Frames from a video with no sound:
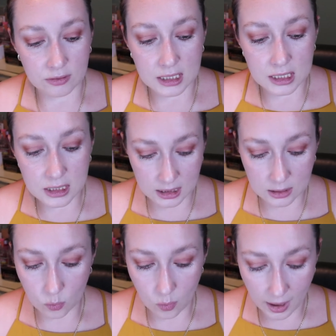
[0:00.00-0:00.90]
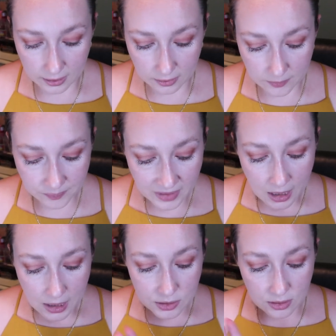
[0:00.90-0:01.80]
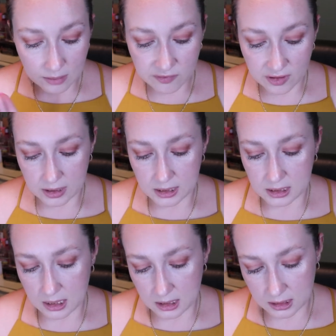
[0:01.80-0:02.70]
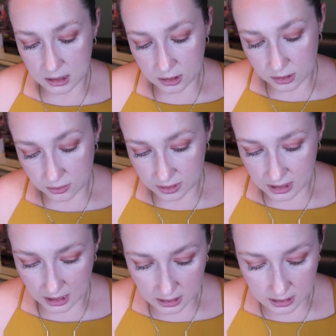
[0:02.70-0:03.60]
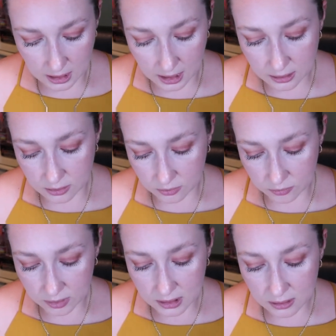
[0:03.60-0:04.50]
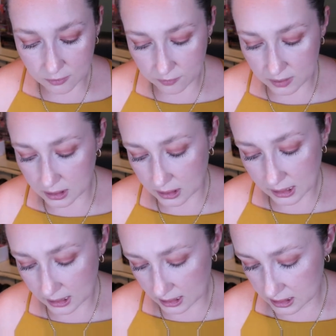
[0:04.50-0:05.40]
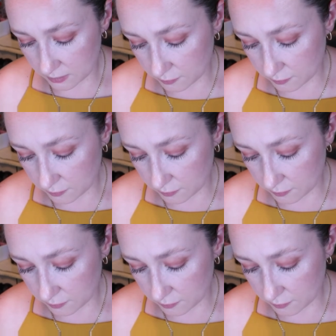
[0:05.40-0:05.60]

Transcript: released in a while. So I'm very excited to use this. I don't really feel like it's a